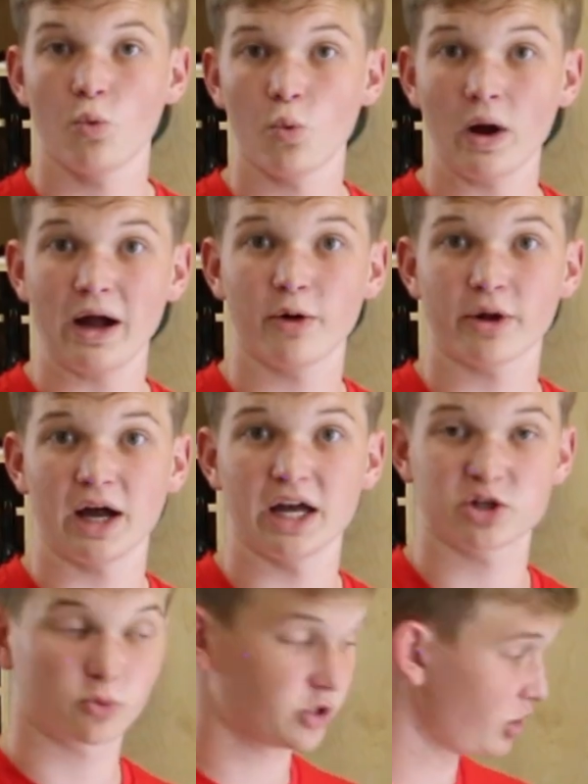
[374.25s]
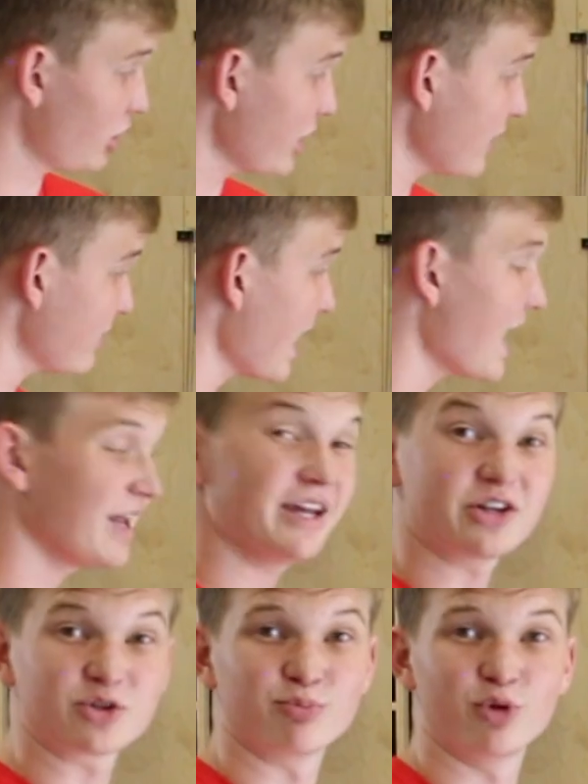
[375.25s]
Wow guys, would you look at that,
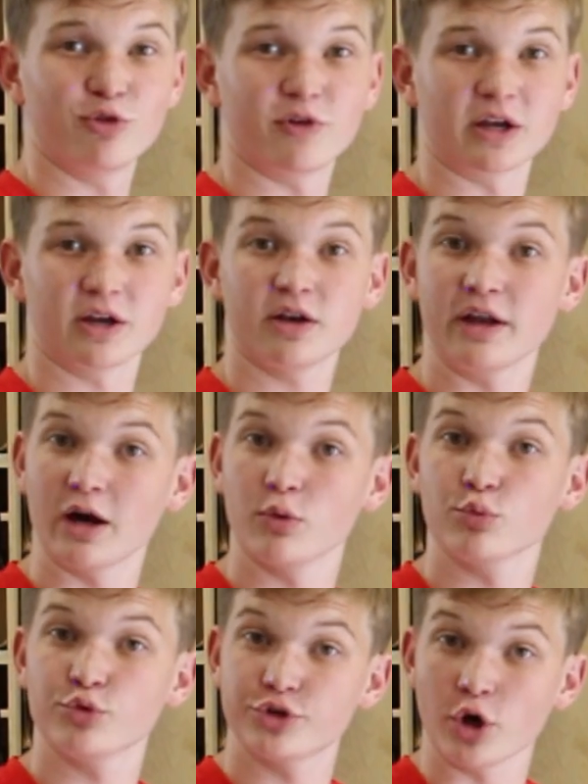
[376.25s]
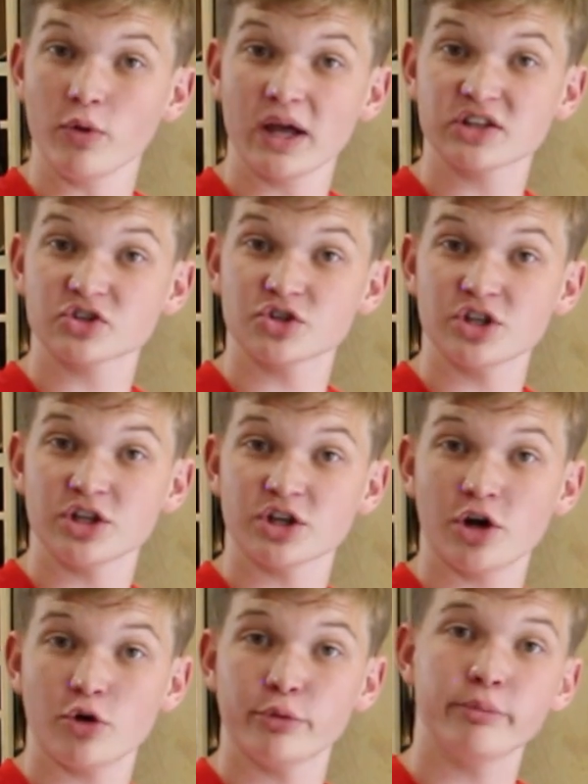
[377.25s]
it's moving. Now, don't ask to see the
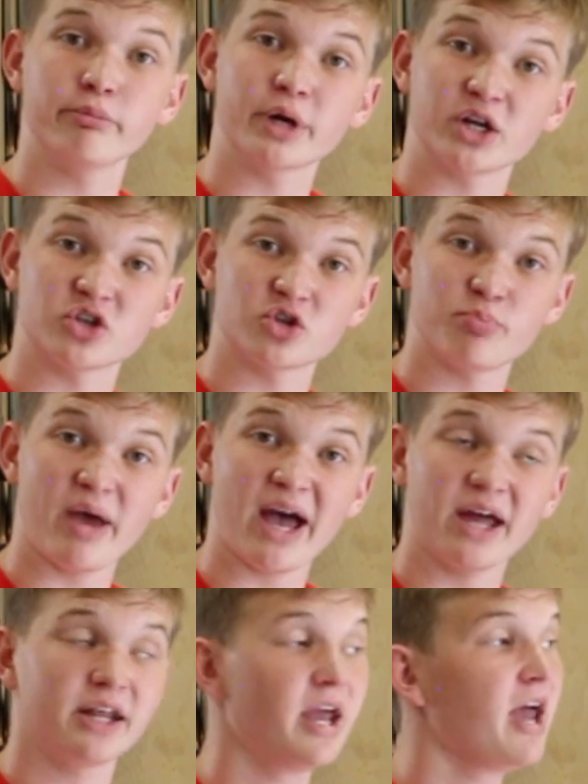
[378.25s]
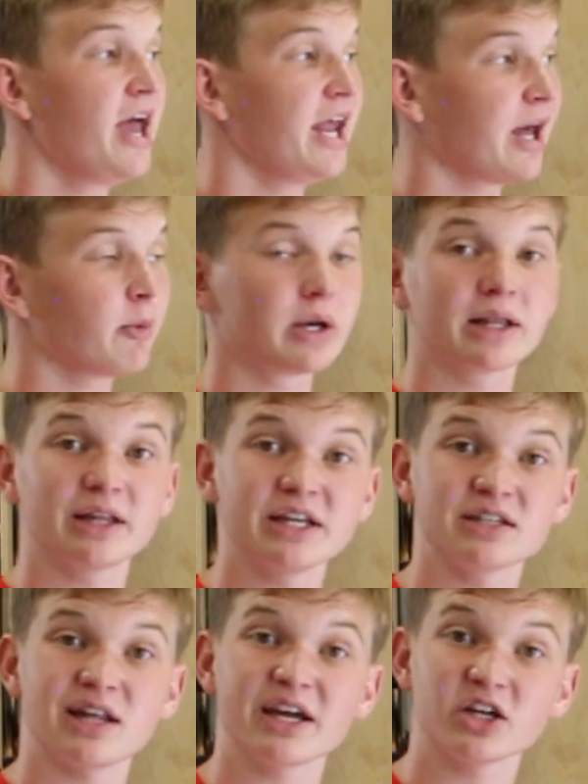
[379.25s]
code because it's bad and I would at
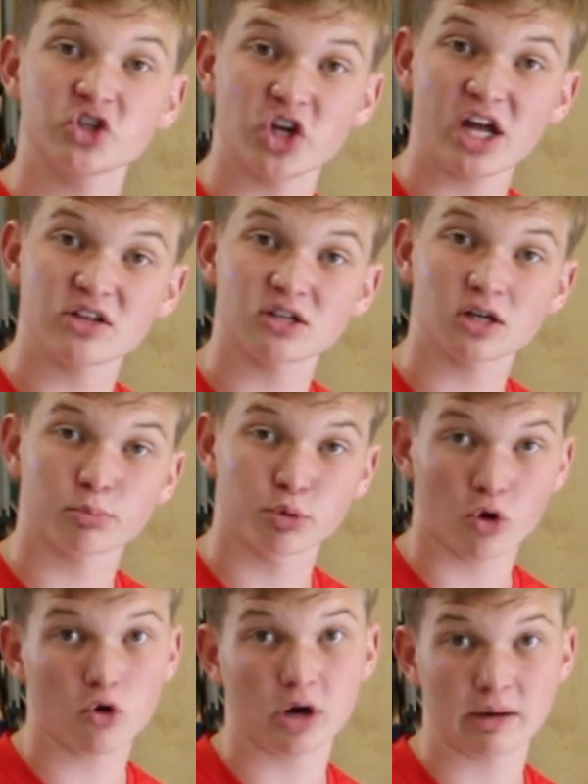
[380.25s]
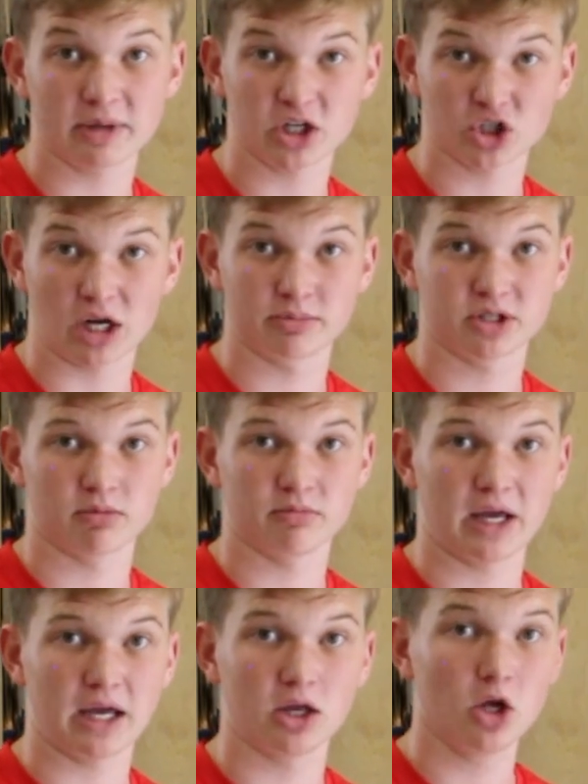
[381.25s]
least like a chance at a programming job
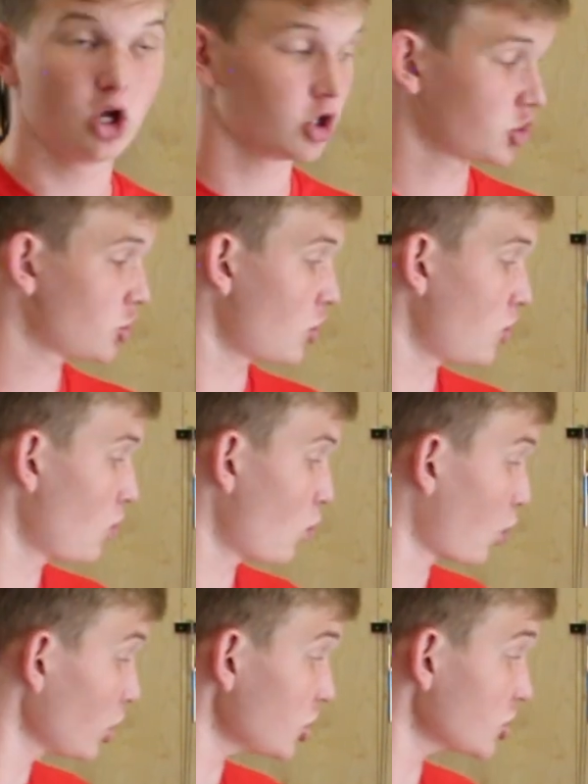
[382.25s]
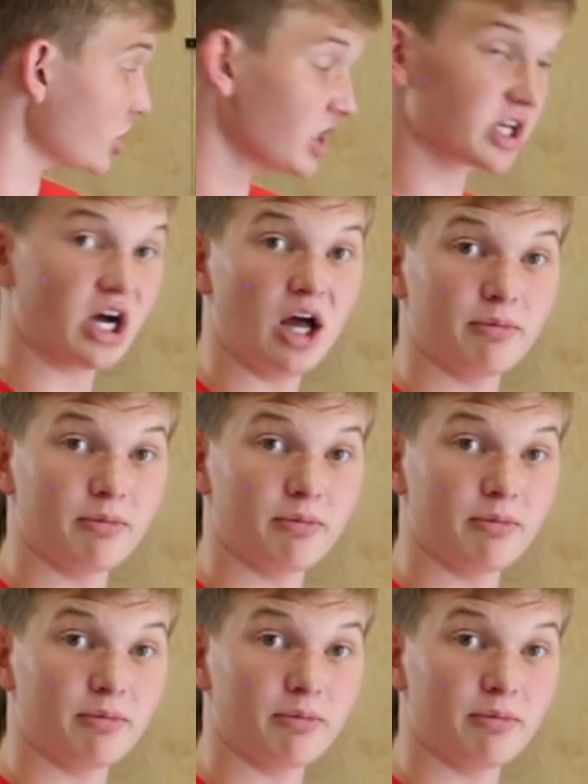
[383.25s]
someday. So we're just gonna cut